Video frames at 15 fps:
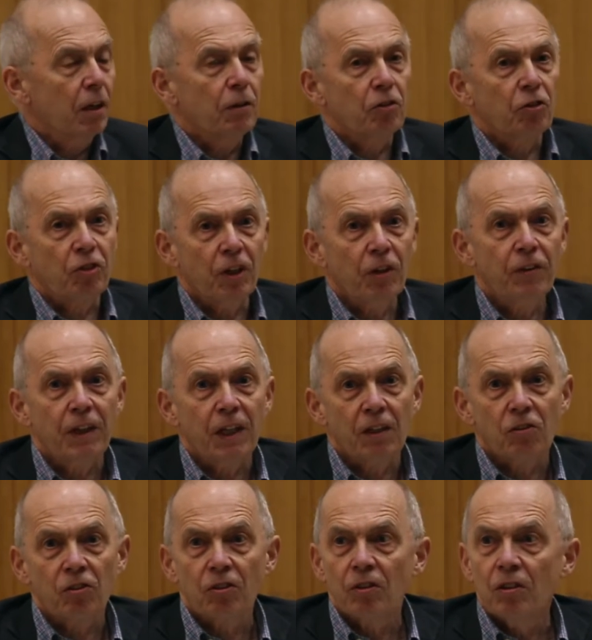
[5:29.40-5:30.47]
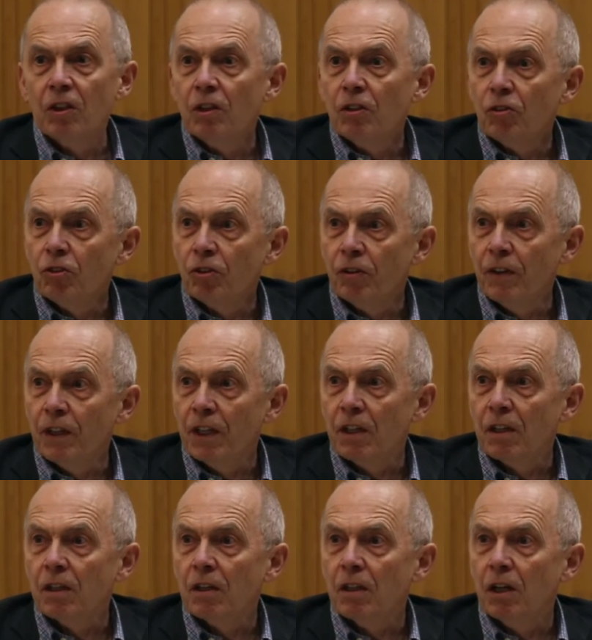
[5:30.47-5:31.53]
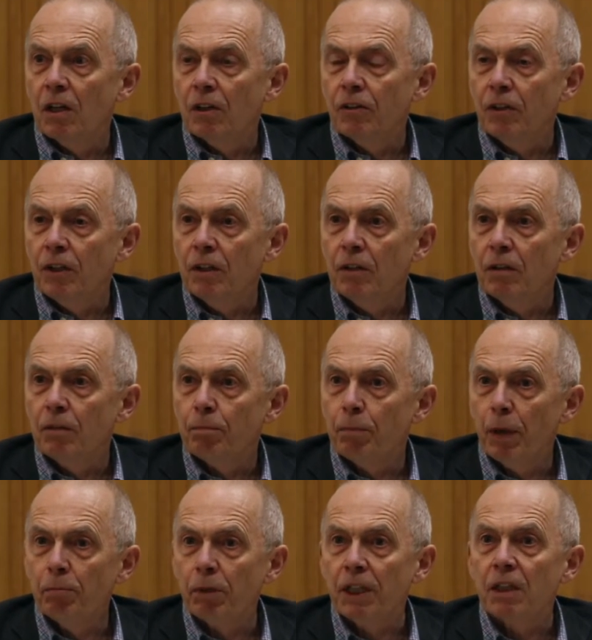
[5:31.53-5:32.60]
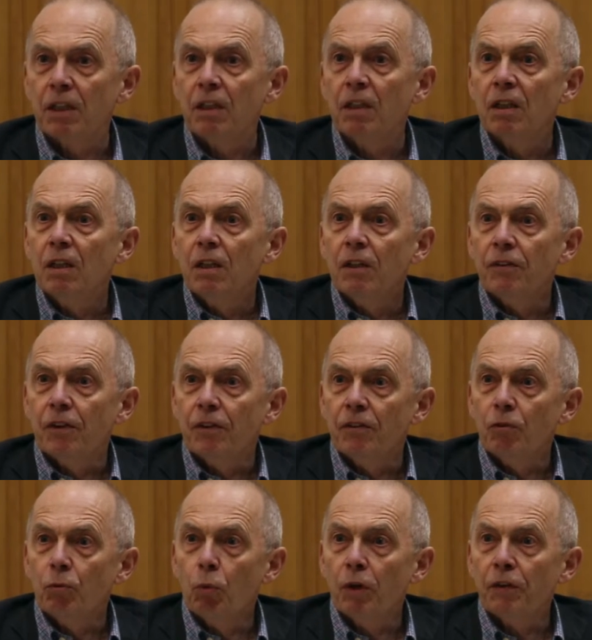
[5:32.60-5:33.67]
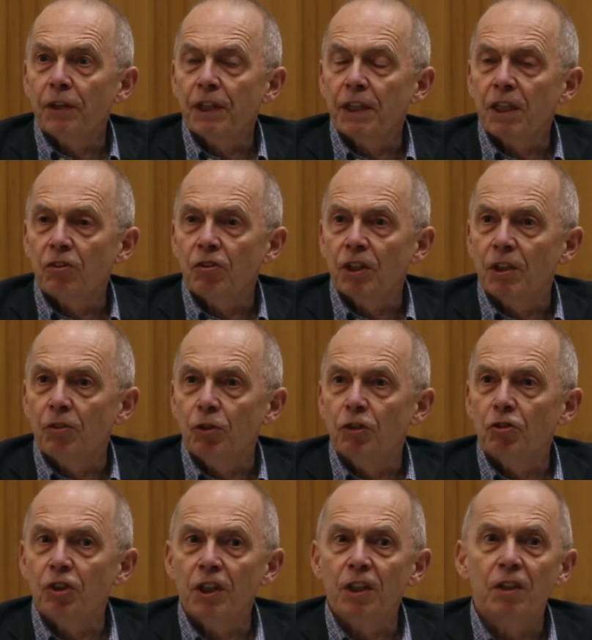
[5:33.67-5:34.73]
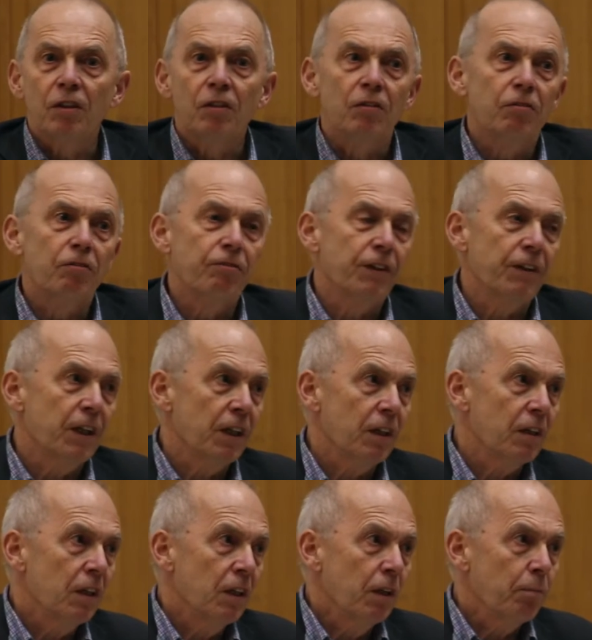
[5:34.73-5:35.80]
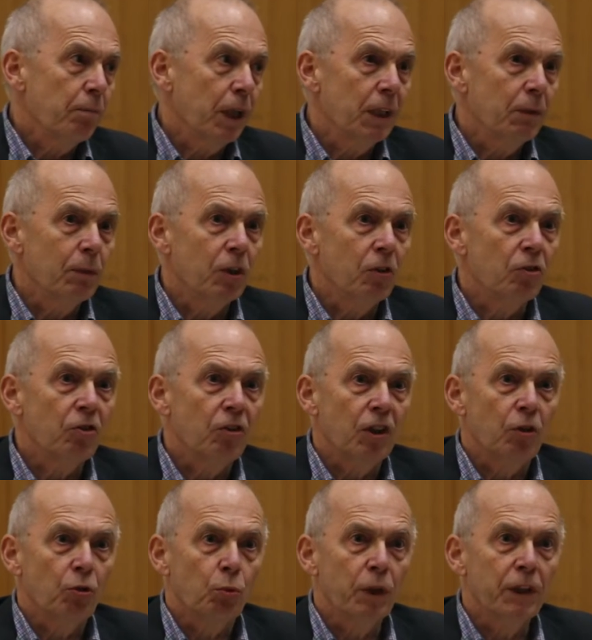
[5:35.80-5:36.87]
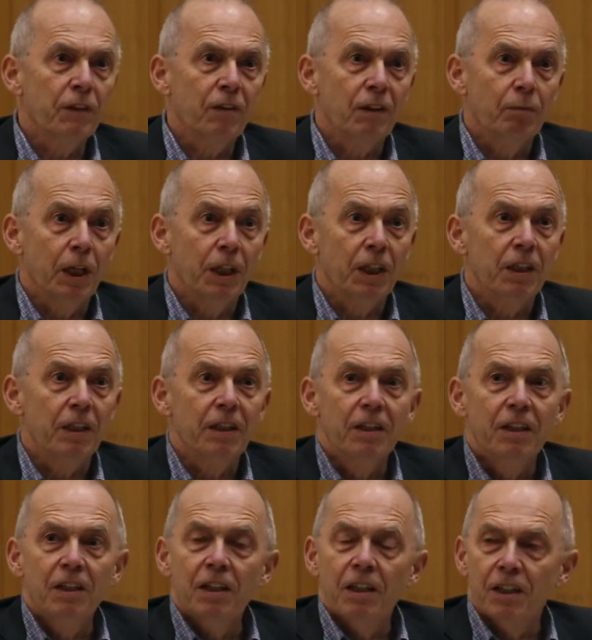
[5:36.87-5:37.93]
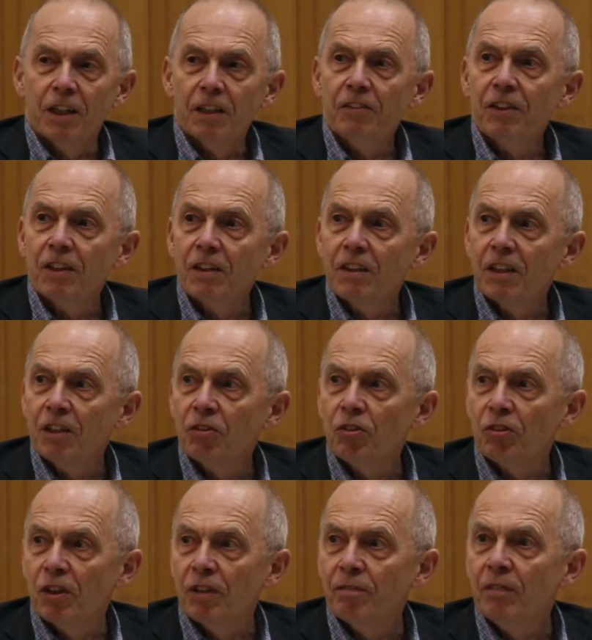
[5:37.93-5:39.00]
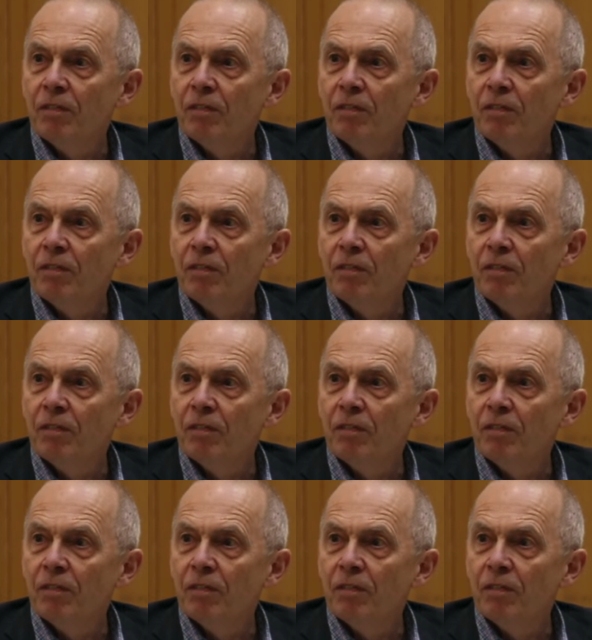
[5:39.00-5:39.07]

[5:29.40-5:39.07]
sell that to the public, that what they're getting in return for their payments is worth the money. And I think there's,